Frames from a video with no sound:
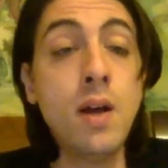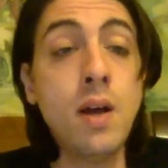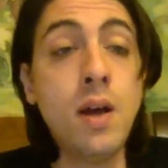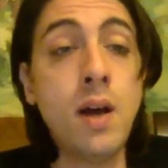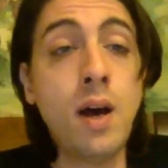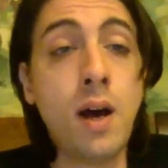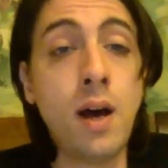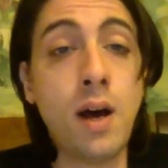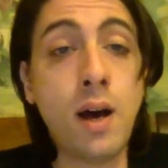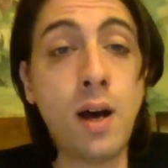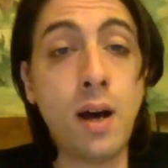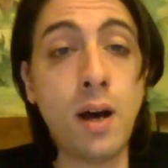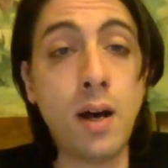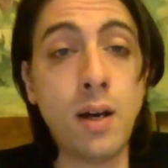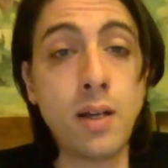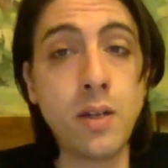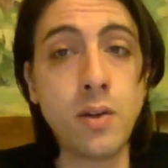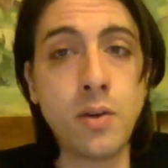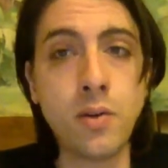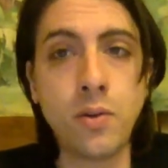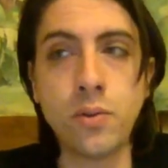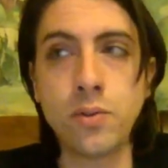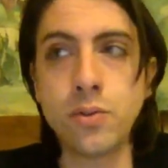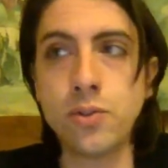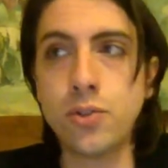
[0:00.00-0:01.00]

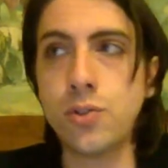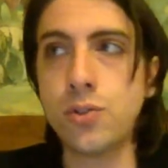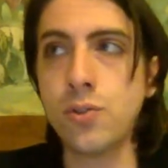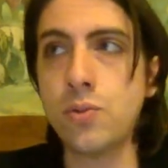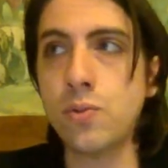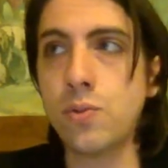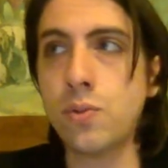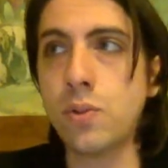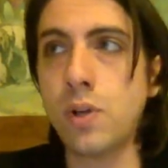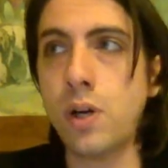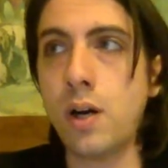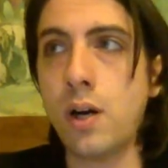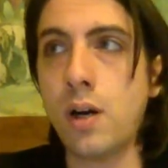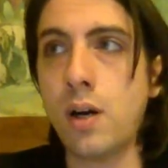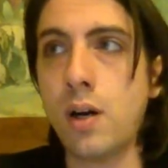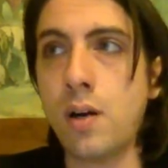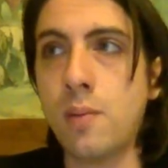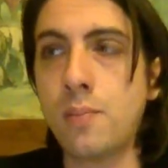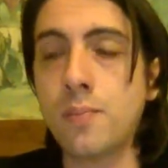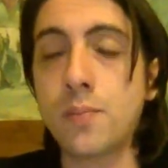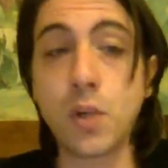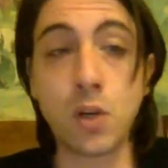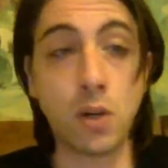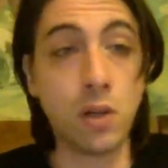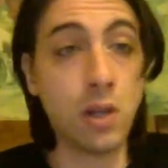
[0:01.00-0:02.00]
to
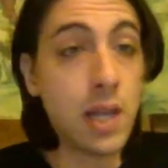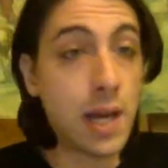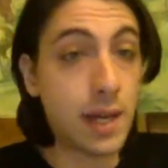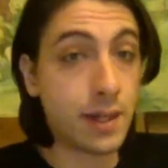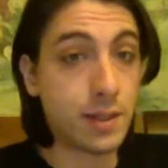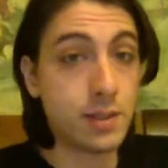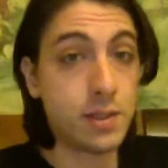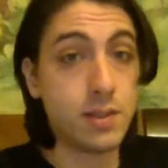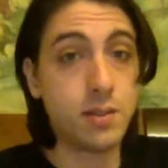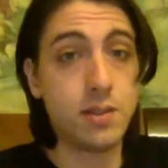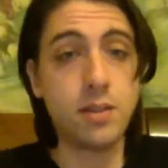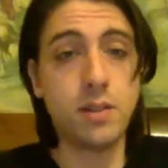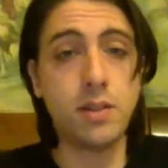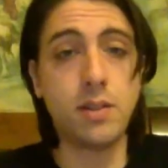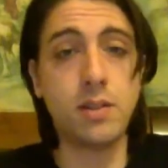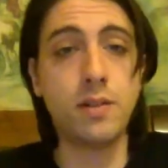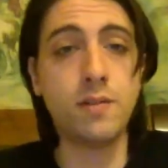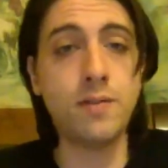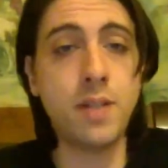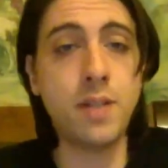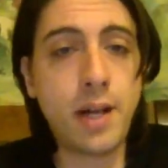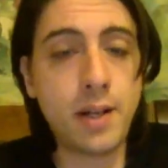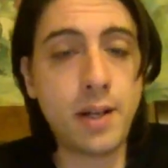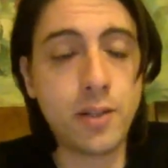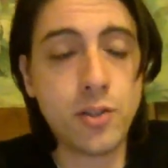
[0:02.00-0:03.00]
collect the
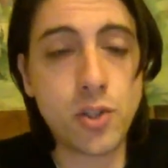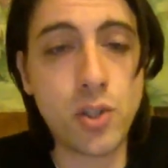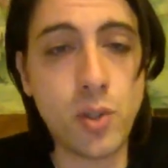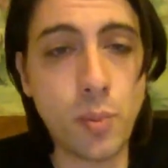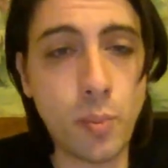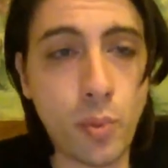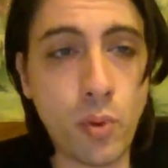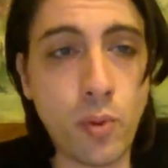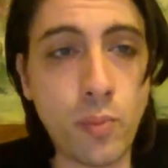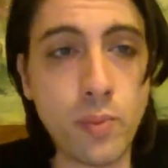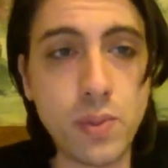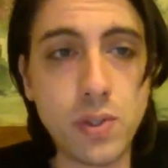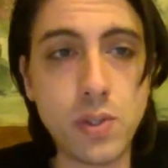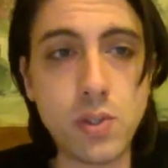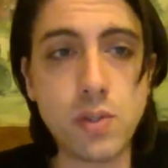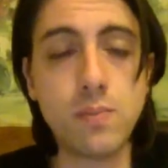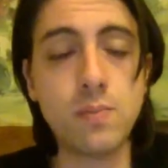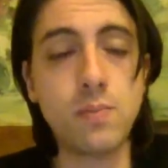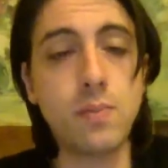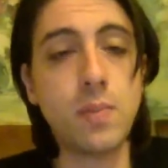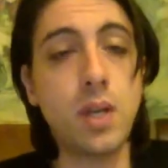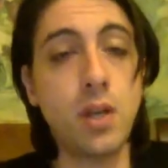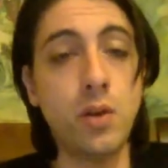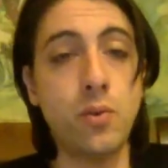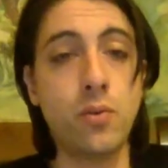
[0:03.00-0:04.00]
vinaccio, the pomace,
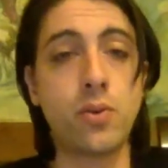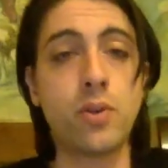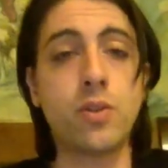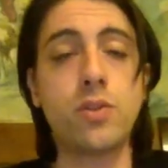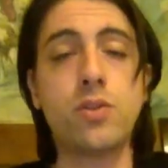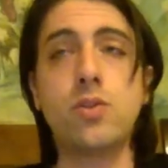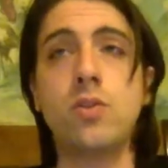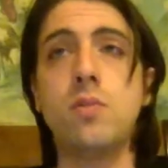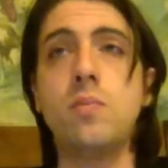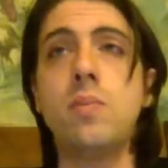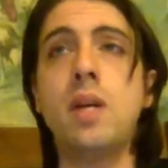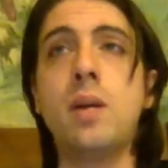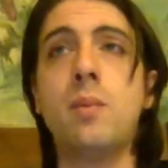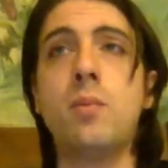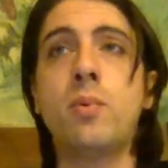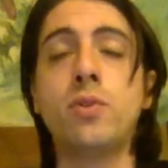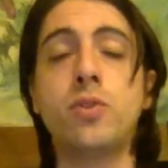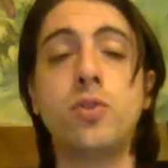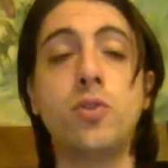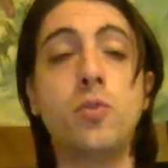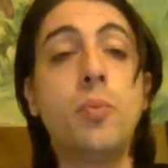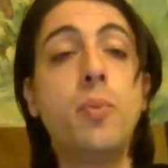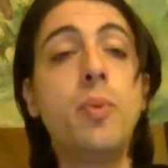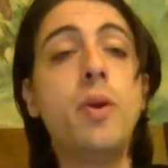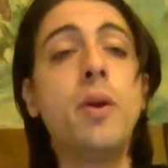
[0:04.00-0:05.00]
in order to be able
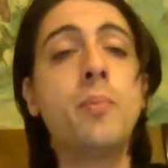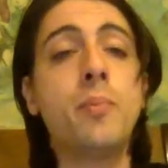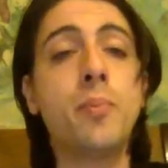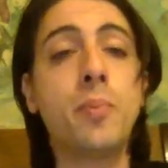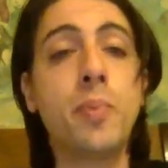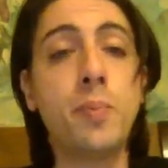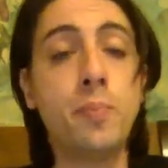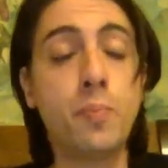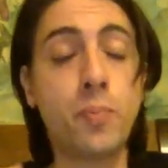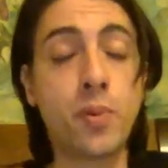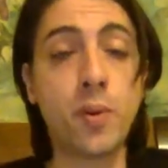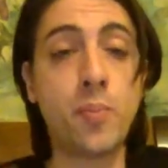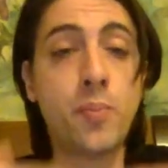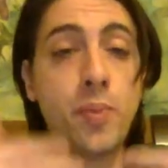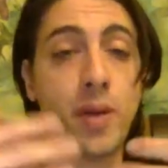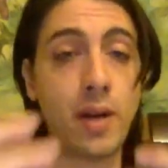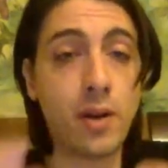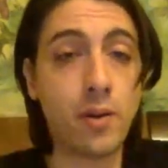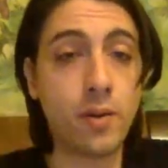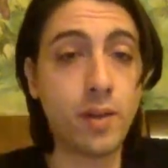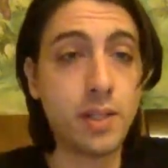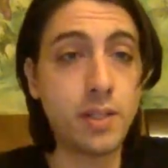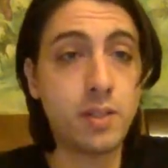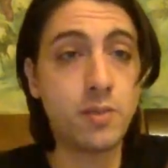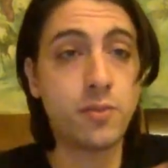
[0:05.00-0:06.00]
to
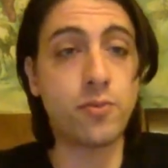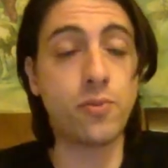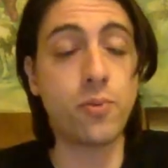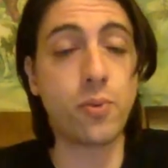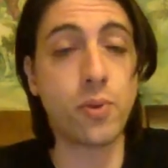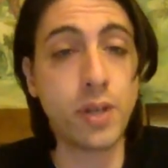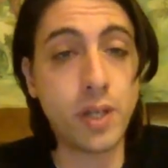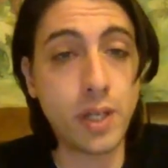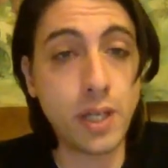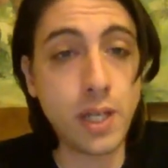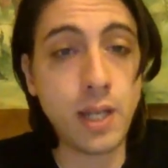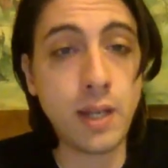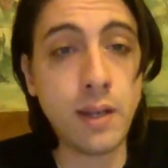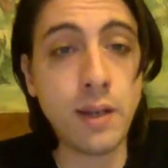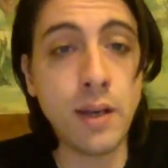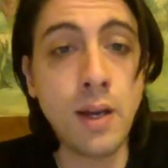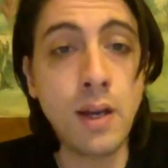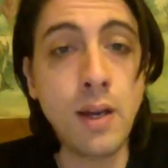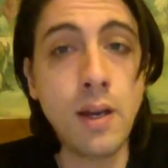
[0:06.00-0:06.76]
prepare it for the